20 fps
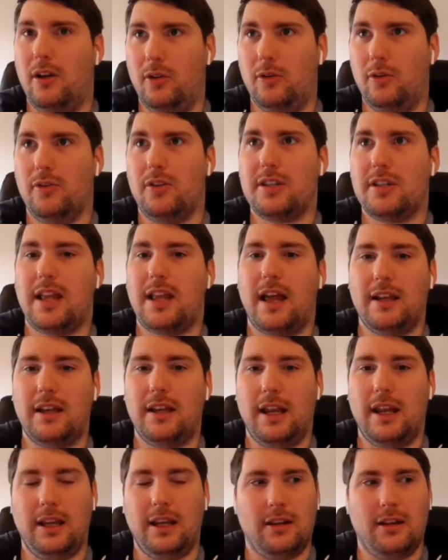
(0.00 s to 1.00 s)
and
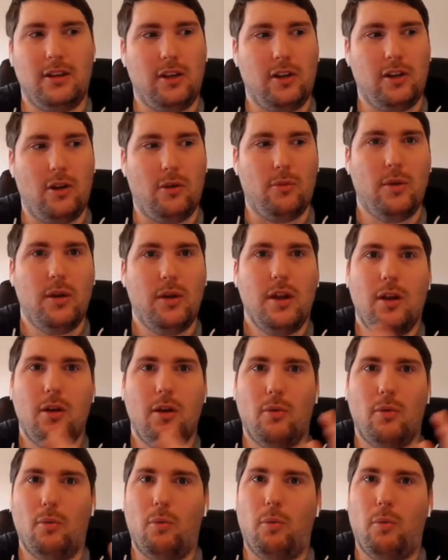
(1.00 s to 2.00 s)
understanding, you know,
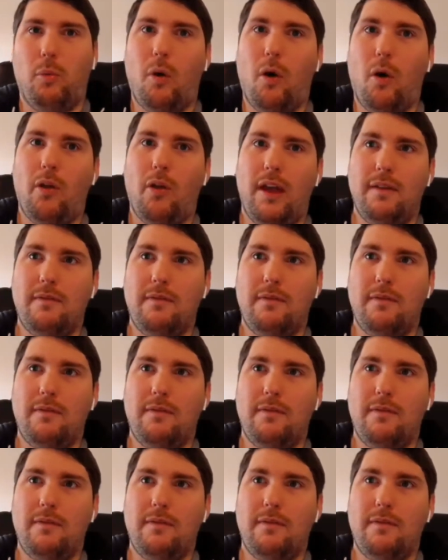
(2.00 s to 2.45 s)
what